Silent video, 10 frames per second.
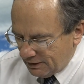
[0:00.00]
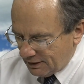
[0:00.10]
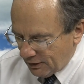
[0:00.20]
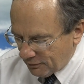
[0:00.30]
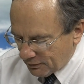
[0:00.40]

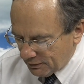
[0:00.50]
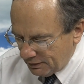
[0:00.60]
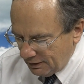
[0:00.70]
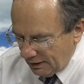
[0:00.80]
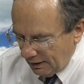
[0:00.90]

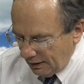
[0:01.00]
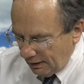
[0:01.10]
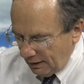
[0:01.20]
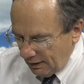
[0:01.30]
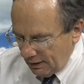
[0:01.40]
carefully,
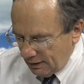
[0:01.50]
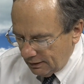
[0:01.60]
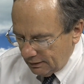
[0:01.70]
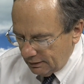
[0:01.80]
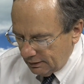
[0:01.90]

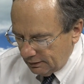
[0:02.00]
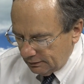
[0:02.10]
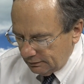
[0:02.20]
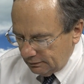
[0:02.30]
and have